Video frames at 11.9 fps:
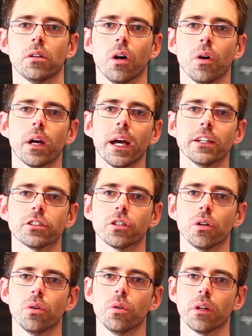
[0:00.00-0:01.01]
Okay,
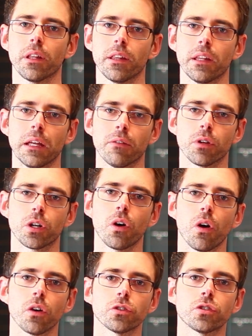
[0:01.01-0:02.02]
so in
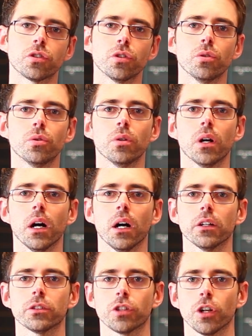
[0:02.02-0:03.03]
regards to
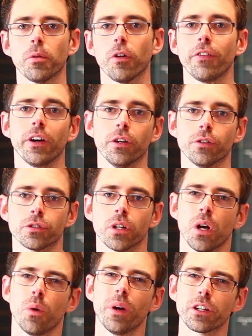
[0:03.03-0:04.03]
turbo failures,
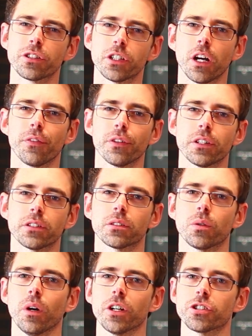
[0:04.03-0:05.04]
we actually covered this
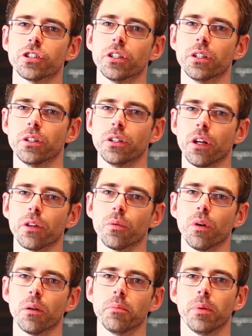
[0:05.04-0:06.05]
question in another
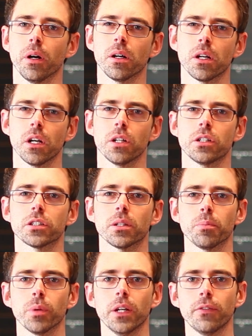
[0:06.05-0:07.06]
one, but just a
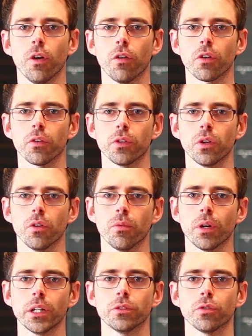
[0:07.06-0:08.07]
brief overview of
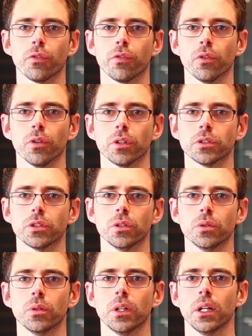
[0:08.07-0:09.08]
what he's referring
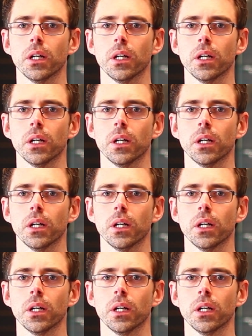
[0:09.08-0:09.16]
to.